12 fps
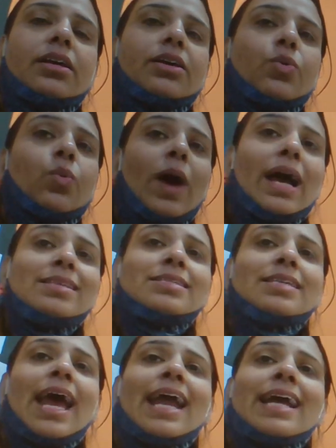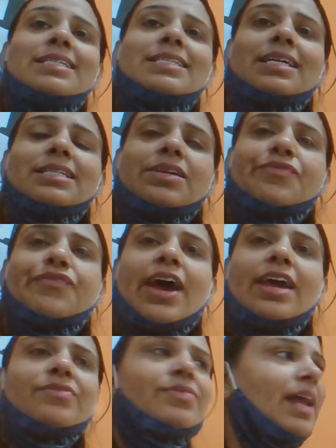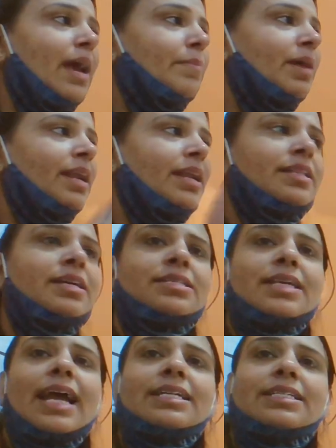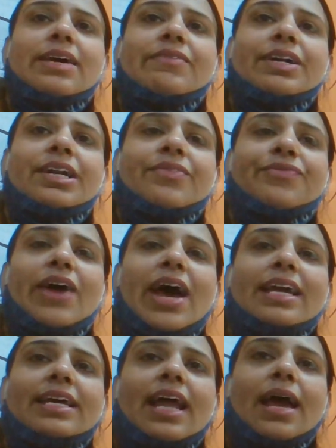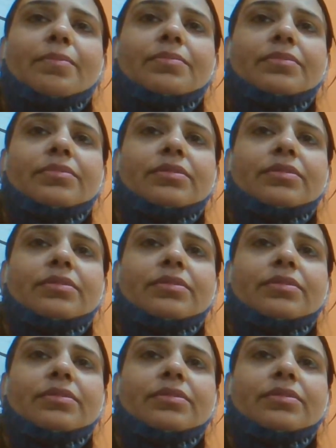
One side 65 gram, another side 75 gram.